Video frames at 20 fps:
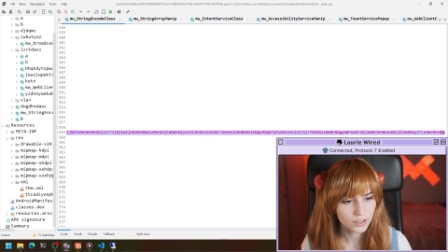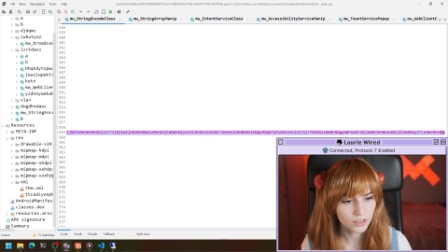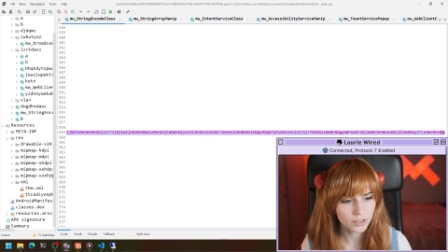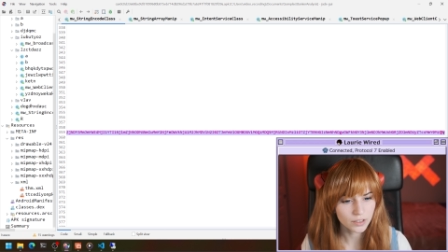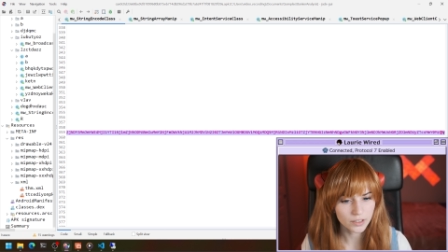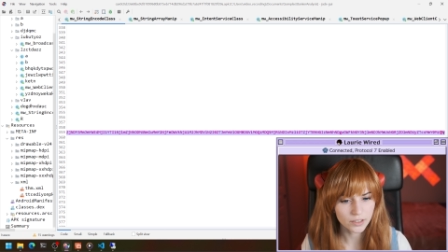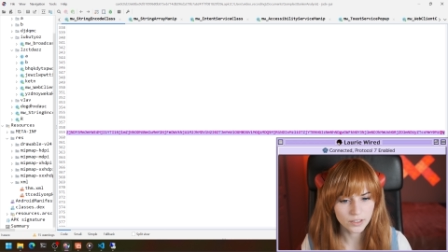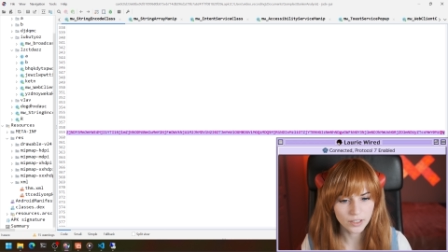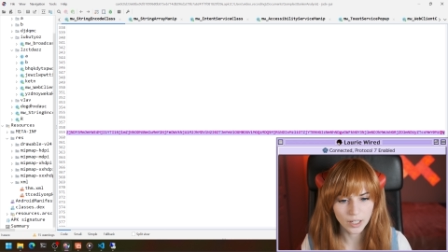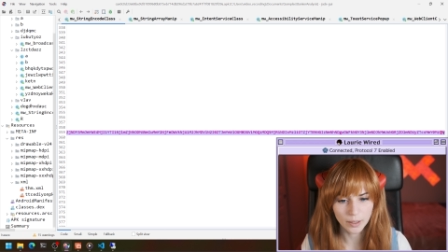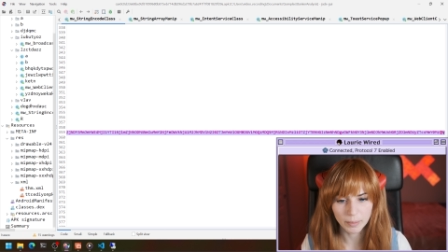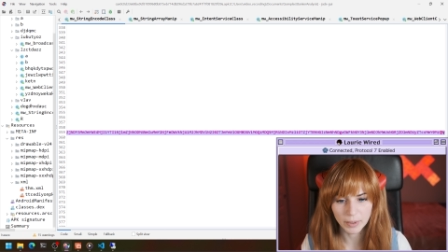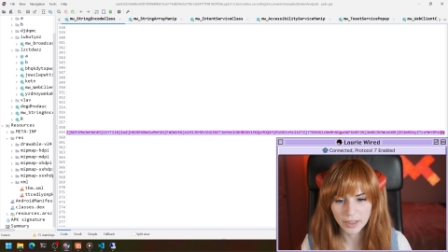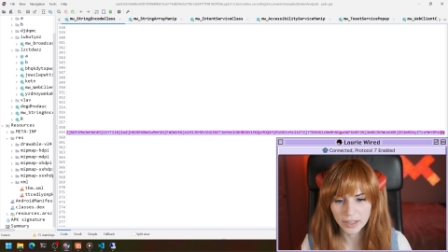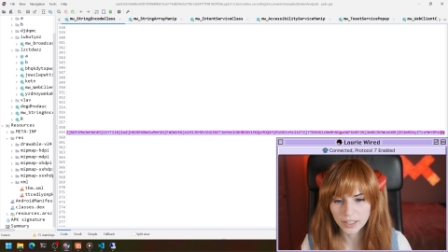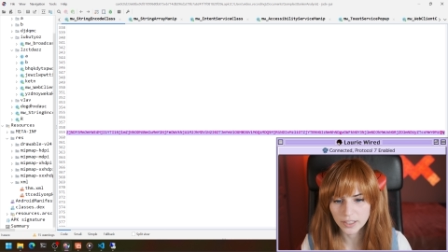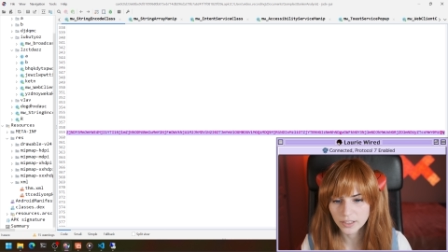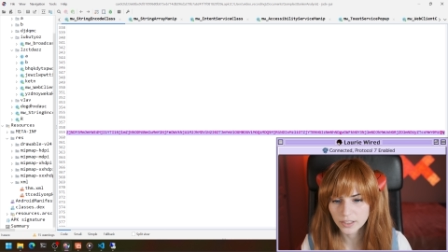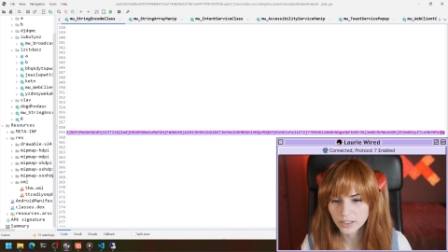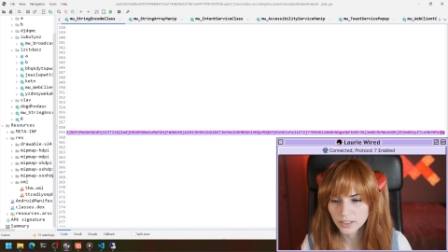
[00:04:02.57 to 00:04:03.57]
let's copy
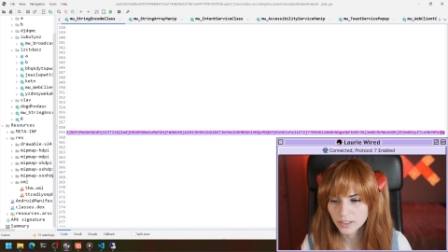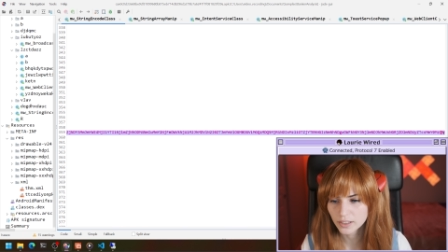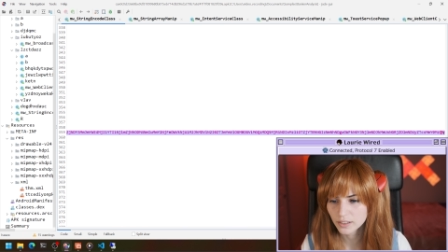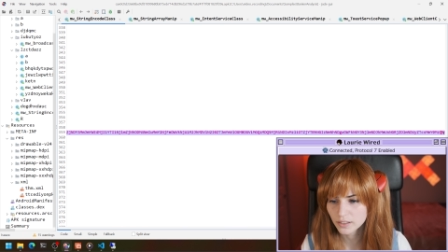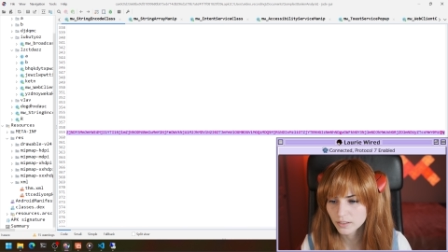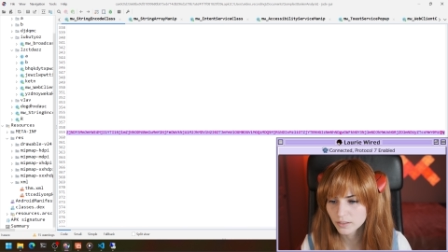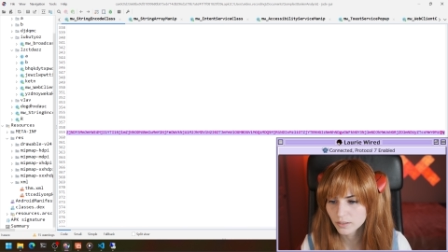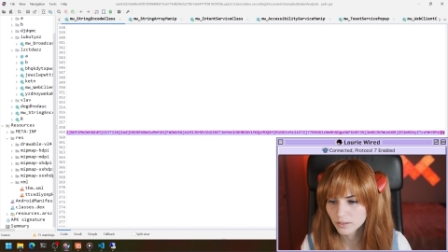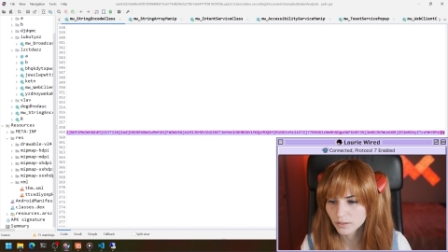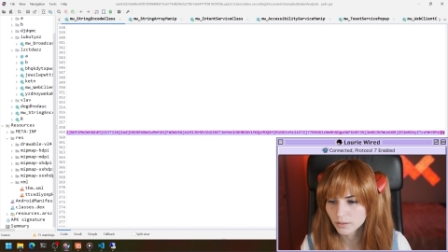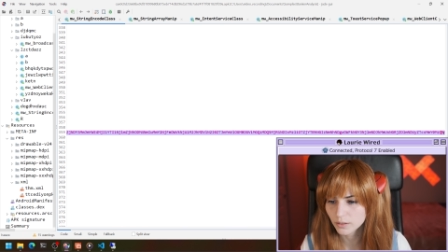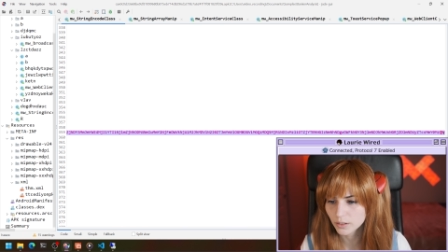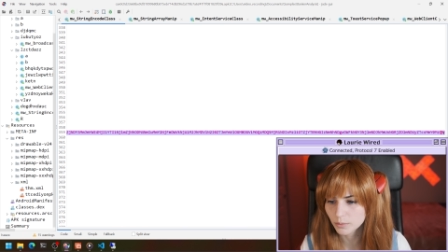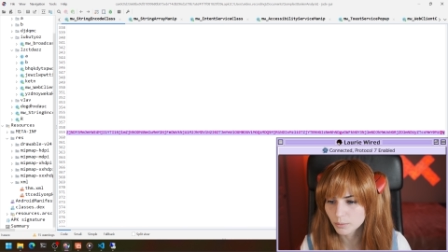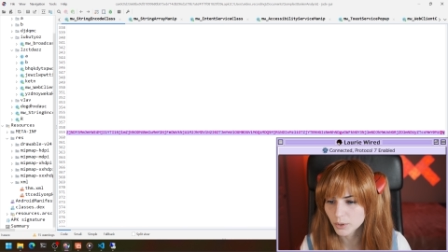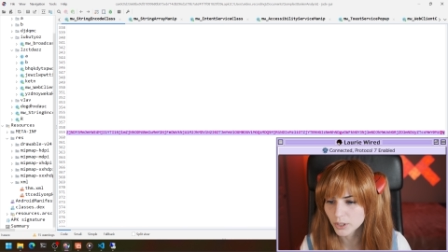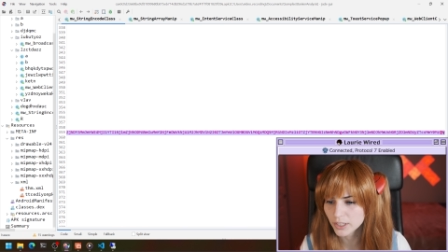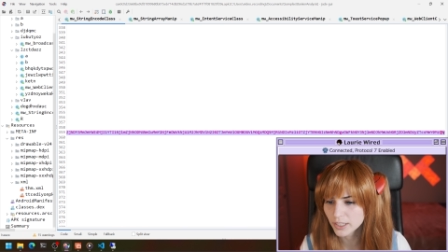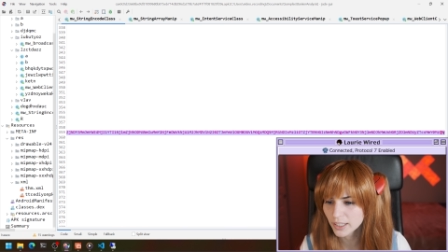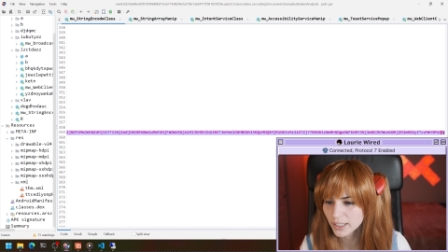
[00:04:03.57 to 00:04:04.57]
this
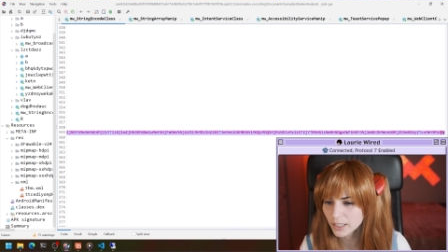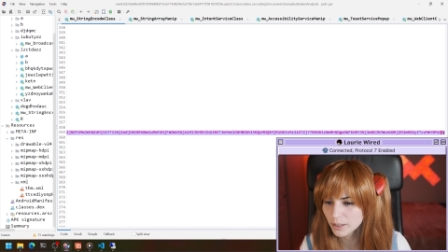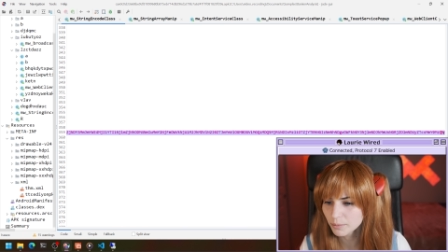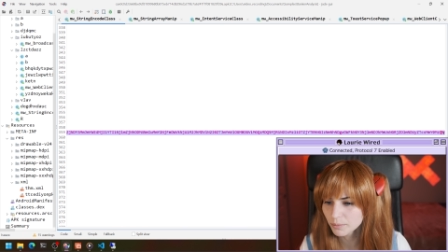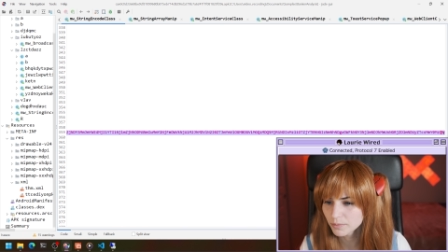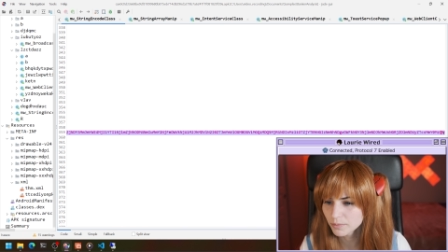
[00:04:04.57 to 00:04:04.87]
one more time.